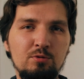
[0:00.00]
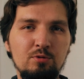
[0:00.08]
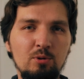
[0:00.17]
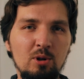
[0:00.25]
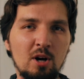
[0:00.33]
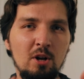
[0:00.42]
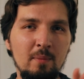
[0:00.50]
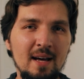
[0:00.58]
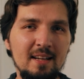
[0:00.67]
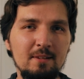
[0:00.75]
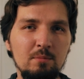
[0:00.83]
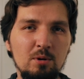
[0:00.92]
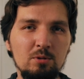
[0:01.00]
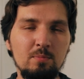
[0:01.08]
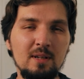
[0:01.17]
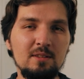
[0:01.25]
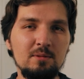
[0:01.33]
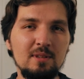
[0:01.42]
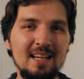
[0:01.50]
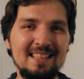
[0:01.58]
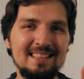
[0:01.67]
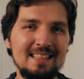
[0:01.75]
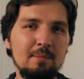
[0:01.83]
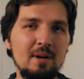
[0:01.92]
to full automatic mode but to a
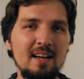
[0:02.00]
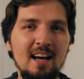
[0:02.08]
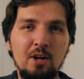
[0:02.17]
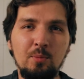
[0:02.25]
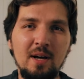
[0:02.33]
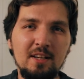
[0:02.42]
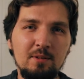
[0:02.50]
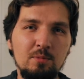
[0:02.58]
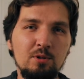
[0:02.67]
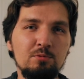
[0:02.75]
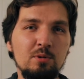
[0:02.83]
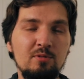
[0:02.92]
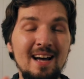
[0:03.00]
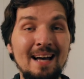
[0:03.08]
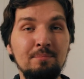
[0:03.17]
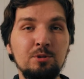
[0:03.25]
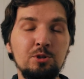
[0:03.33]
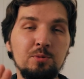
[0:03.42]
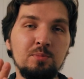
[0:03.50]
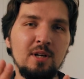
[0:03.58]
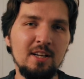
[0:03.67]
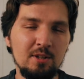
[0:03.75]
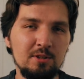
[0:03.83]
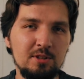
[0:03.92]
semi-automatic mode with aperture
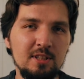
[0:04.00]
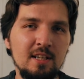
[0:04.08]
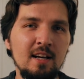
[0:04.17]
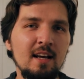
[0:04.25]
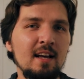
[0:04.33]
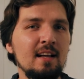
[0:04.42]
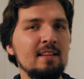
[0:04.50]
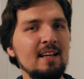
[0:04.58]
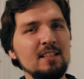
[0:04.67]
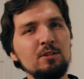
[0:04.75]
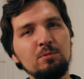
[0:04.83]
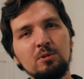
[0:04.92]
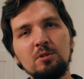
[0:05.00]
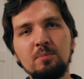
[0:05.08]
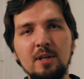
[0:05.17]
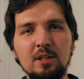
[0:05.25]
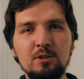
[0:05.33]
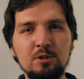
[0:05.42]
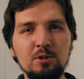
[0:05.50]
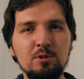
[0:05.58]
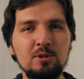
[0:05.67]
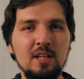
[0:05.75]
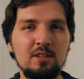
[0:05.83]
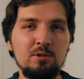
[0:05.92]
priority. This will make
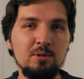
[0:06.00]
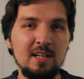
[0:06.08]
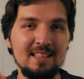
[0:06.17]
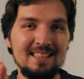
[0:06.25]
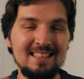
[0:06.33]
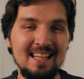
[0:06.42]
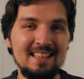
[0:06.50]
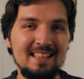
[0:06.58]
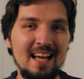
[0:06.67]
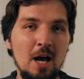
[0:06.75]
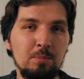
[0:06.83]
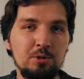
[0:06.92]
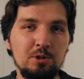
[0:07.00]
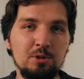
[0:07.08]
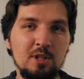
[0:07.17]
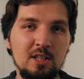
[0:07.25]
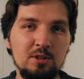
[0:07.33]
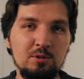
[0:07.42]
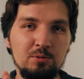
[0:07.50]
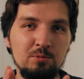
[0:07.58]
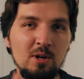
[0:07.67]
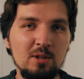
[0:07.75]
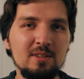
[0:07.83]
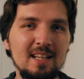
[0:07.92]
sure that you can set the aperture that you
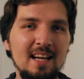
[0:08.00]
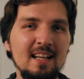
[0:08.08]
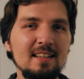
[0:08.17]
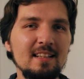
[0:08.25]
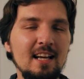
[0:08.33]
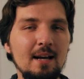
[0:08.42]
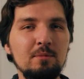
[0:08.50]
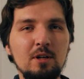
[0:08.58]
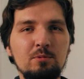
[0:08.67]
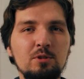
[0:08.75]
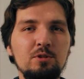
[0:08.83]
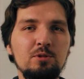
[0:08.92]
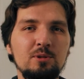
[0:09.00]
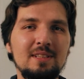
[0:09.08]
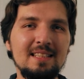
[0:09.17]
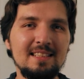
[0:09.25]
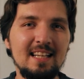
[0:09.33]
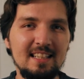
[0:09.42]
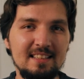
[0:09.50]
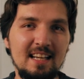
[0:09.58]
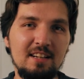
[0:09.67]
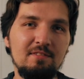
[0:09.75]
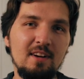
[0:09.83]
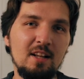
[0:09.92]
want and the camera will use this
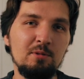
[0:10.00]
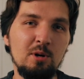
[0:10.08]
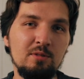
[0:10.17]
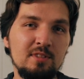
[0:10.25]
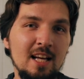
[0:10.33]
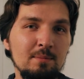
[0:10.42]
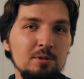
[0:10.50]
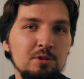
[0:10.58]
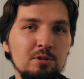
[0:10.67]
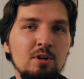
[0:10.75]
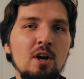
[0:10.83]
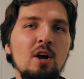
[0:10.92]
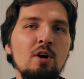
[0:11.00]
exact value of the aperture